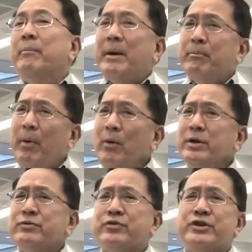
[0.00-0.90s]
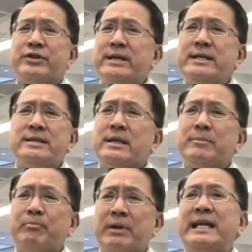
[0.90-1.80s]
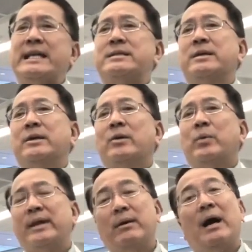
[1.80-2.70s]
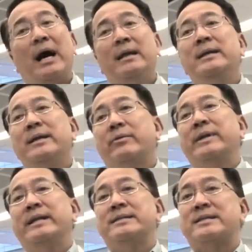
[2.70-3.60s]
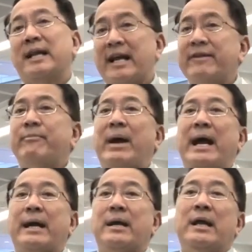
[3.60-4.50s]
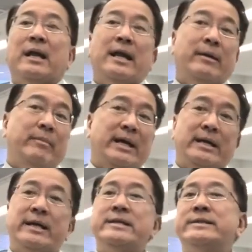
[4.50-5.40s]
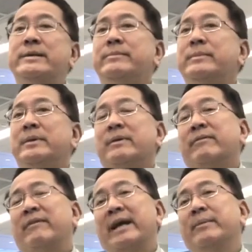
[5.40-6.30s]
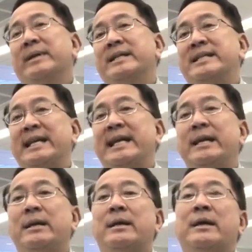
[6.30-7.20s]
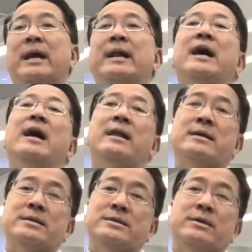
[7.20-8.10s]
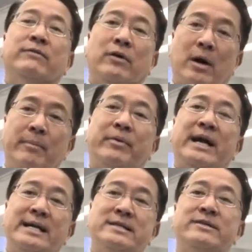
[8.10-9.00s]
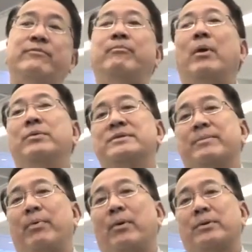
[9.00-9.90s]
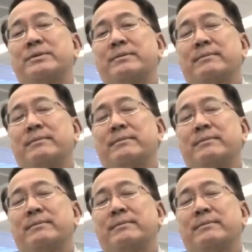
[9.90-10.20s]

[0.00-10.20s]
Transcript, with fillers: But bone nutrition isn't complete without other ingredients in LifePak like magnesium, vitamin D, and others for comprehensive bone support.